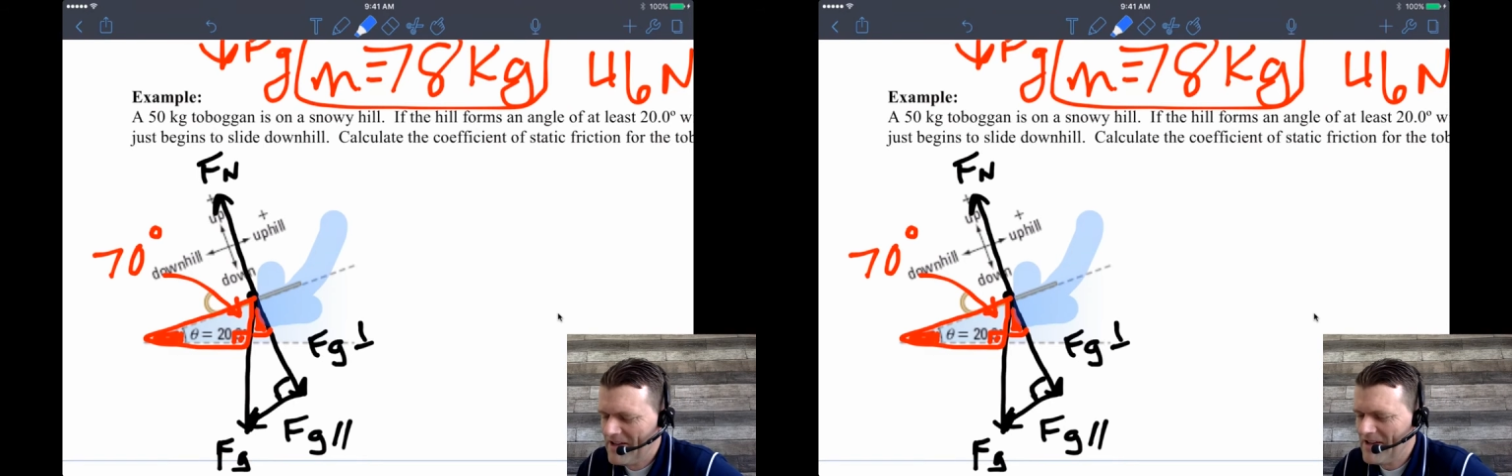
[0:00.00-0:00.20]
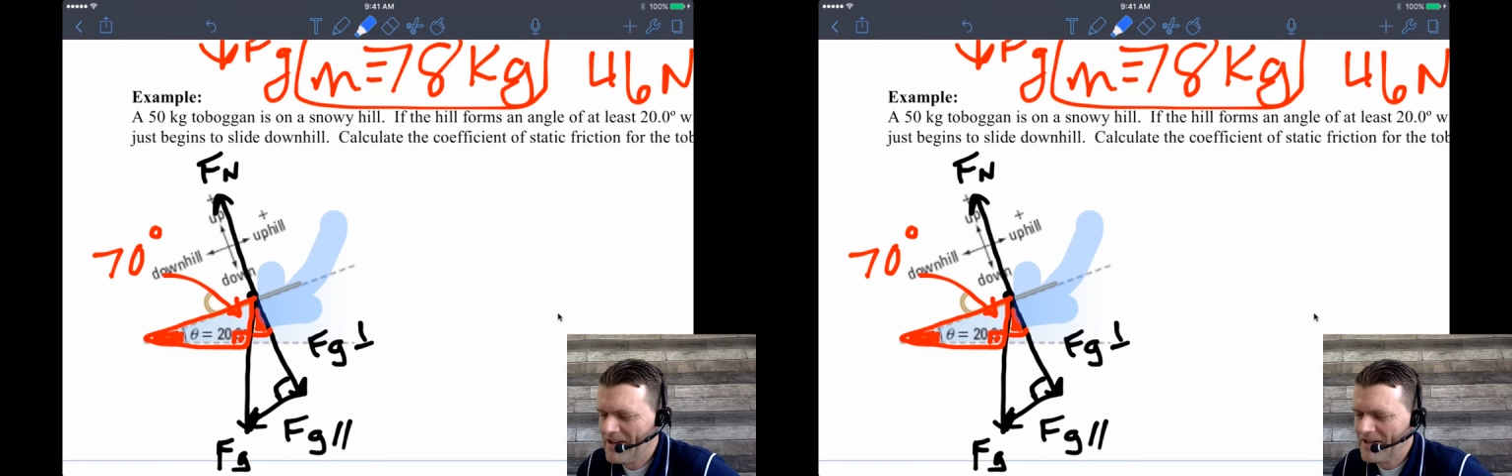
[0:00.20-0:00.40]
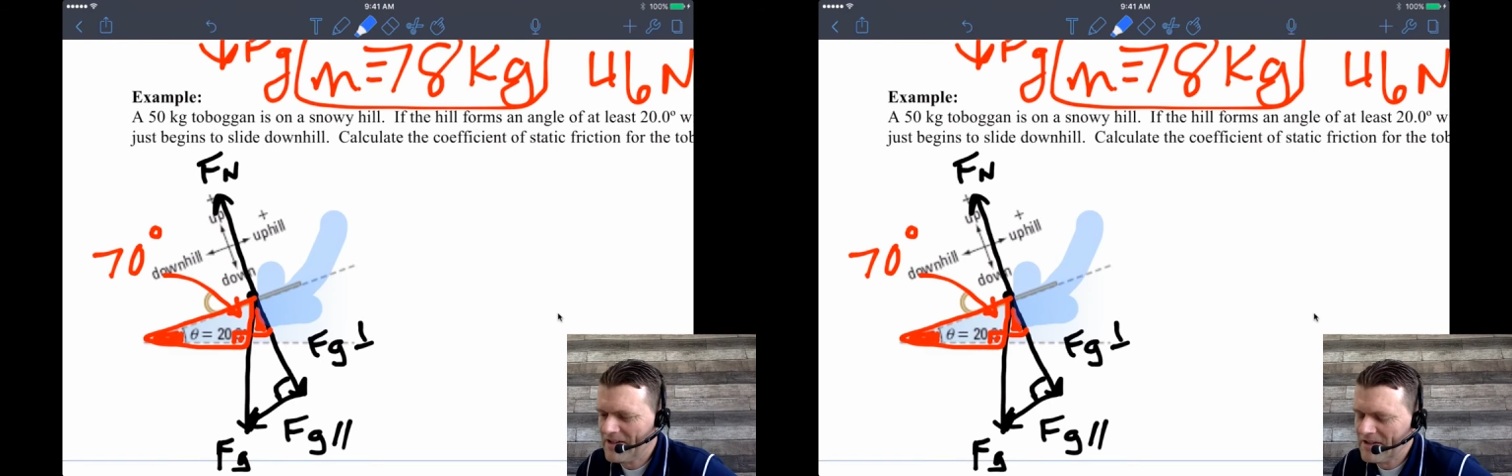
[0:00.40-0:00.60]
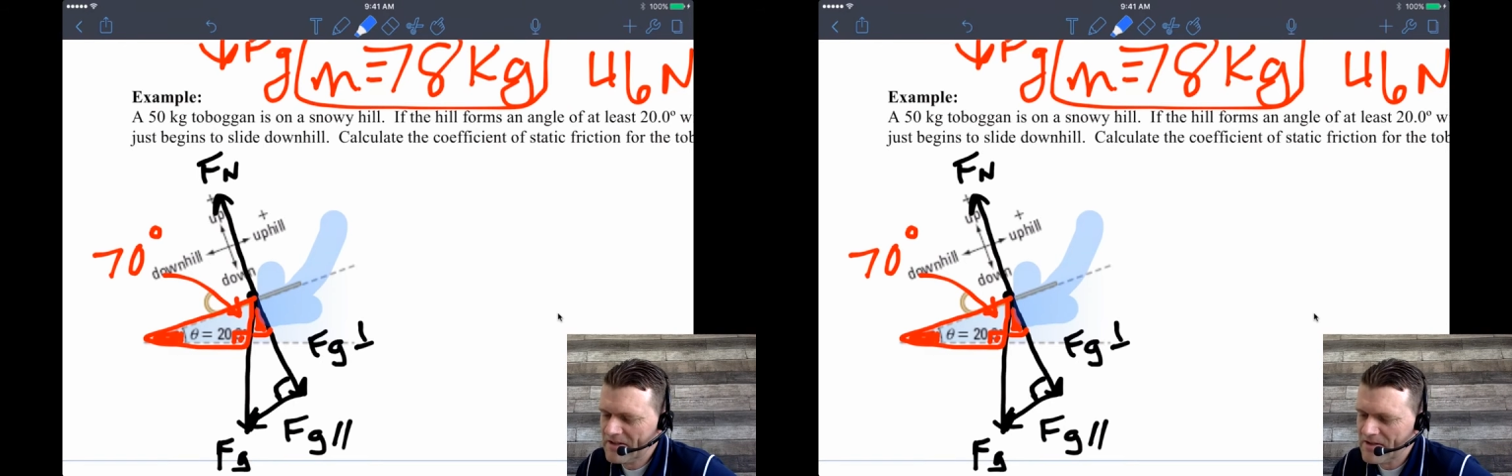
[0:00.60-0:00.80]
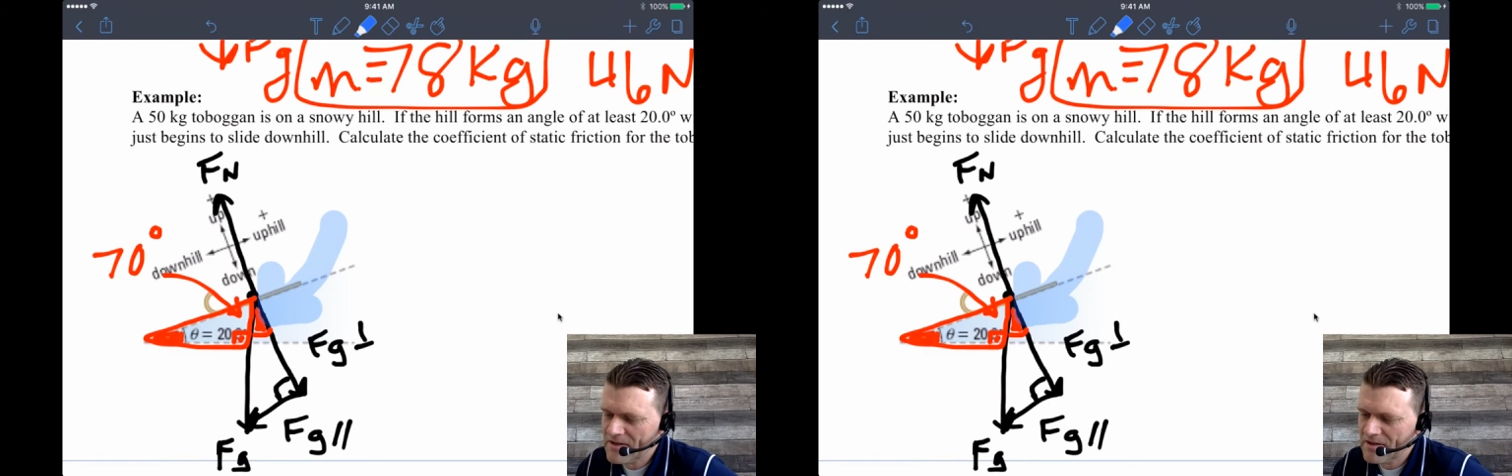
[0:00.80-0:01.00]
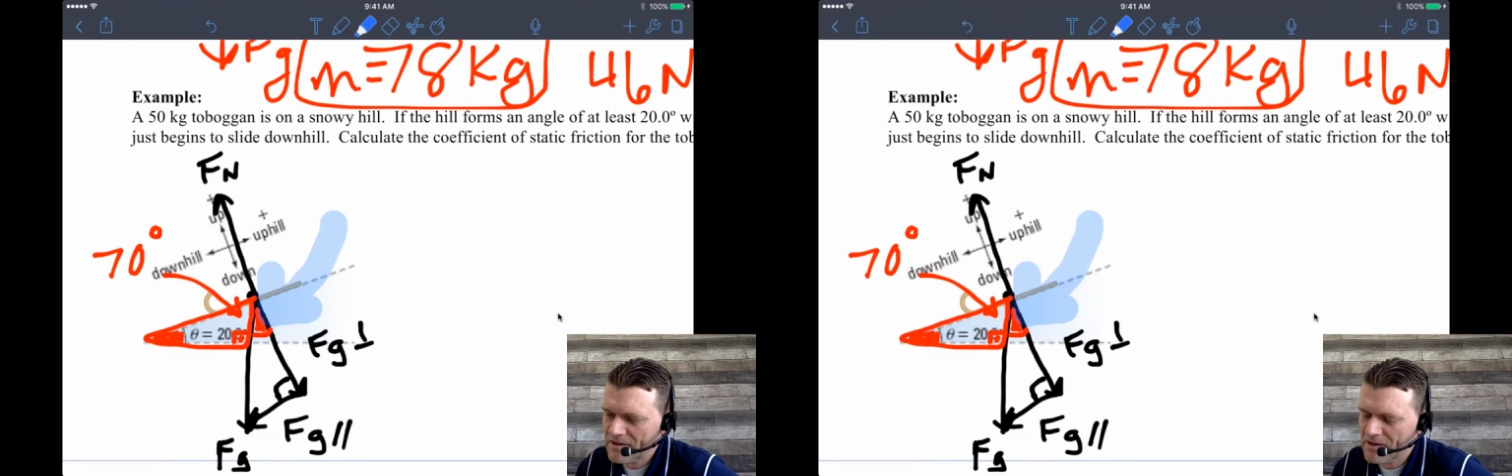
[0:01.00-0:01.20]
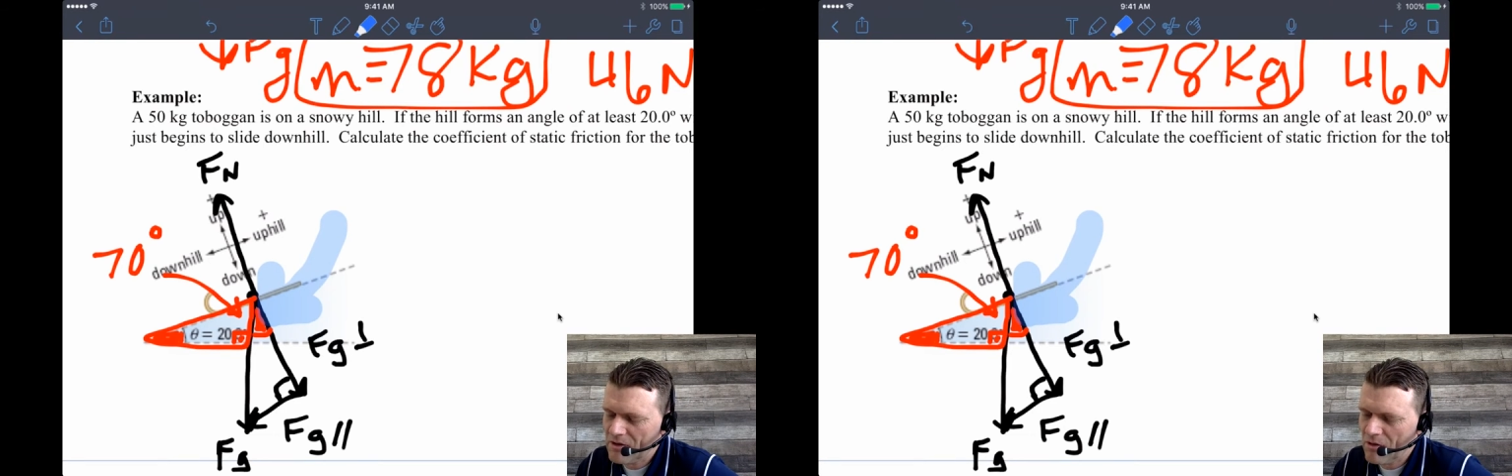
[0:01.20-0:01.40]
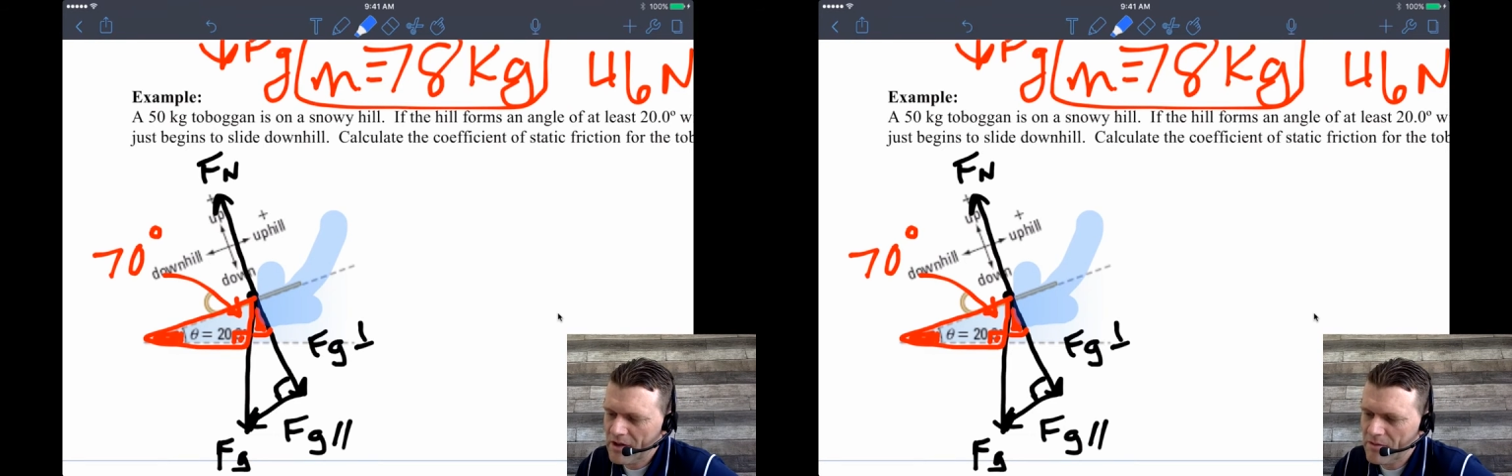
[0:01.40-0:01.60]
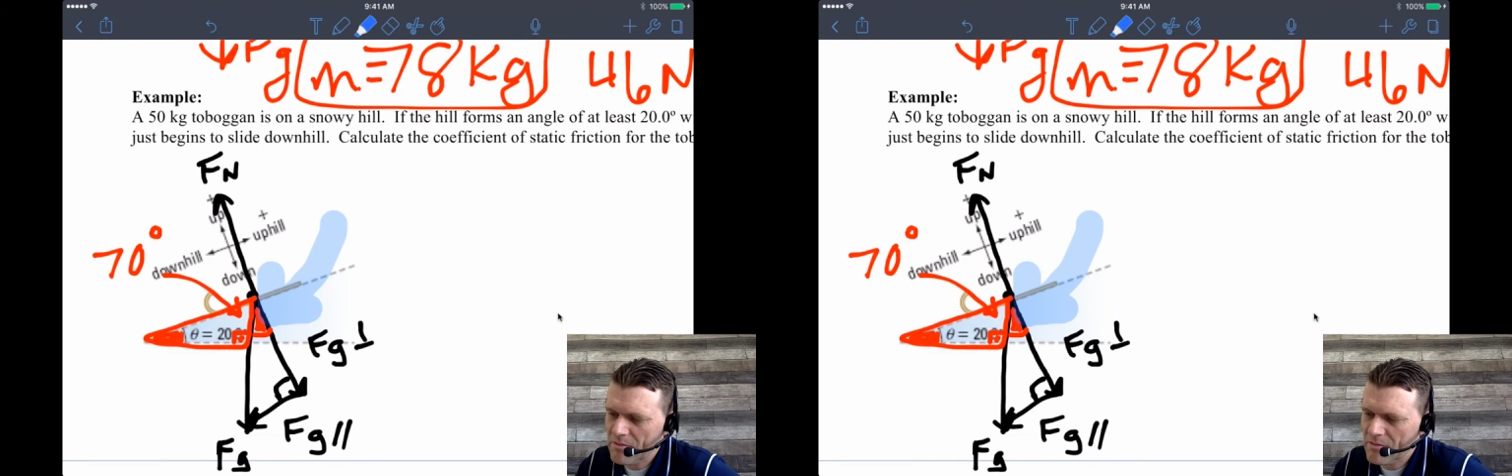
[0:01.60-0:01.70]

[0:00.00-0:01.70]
is going to